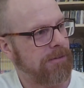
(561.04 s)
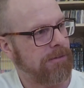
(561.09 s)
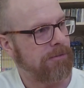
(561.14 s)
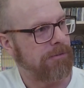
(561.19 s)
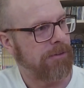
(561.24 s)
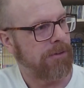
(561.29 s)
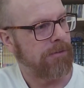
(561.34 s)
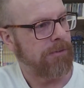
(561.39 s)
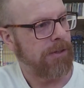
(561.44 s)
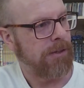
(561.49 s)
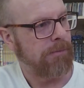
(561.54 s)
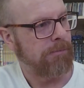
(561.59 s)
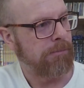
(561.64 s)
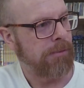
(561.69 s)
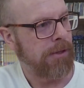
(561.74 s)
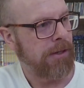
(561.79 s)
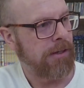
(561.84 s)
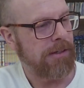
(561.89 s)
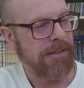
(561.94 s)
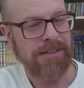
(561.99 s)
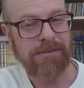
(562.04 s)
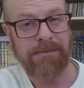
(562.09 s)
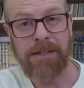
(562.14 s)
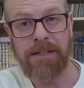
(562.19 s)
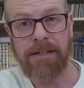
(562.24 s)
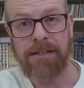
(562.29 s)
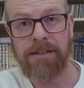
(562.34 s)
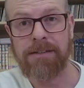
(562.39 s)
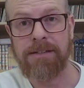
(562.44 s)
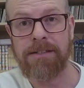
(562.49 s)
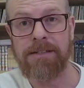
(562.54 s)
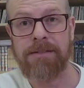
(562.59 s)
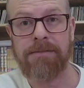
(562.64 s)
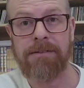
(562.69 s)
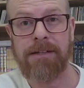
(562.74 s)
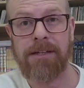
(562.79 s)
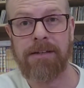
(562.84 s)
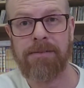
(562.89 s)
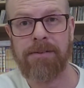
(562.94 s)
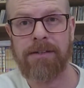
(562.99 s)
$50 making this
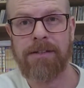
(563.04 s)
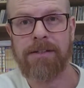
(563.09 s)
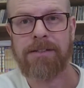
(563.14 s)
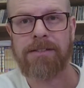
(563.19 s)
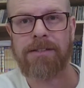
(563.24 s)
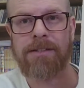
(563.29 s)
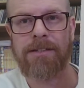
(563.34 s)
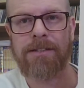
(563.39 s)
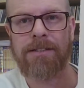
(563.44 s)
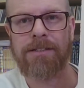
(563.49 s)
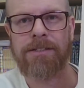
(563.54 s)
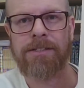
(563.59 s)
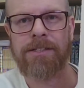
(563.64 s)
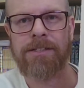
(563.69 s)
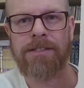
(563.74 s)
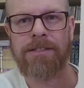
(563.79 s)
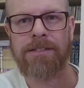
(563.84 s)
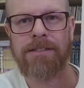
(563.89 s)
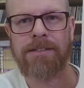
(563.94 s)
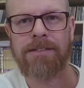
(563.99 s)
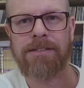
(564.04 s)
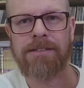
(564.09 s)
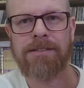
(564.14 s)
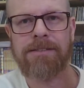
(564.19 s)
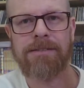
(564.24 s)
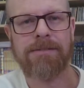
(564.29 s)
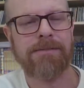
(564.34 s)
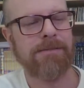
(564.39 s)
image. Like, Jesus.